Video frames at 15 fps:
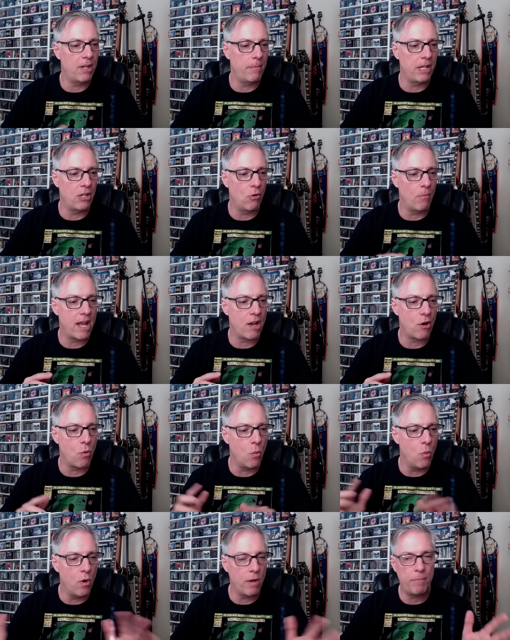I mean, no matter
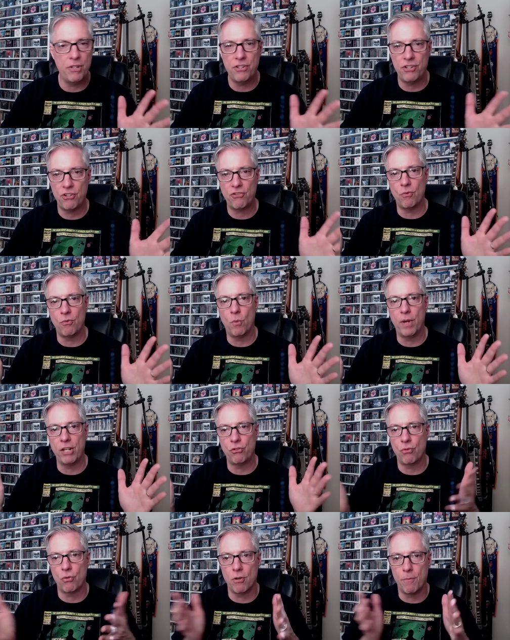what position Wayne
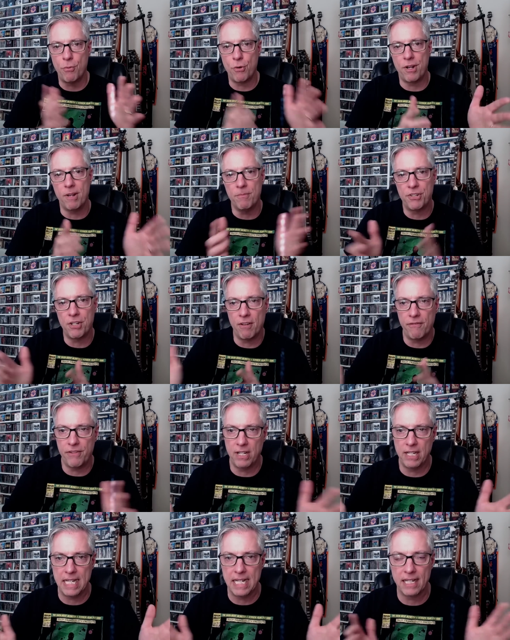Shorter put himself
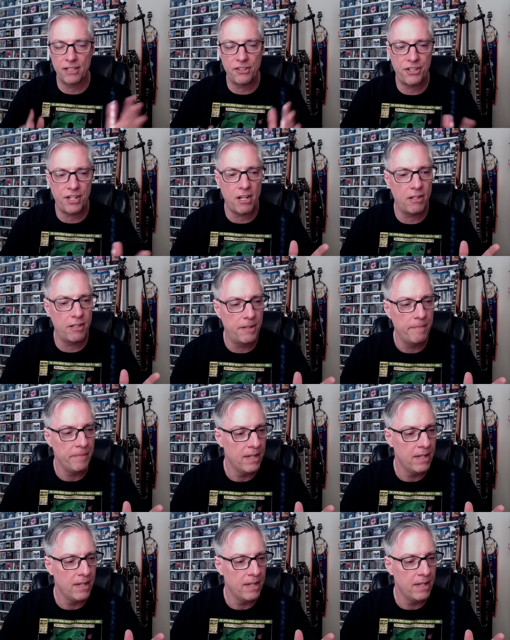in, he excelled.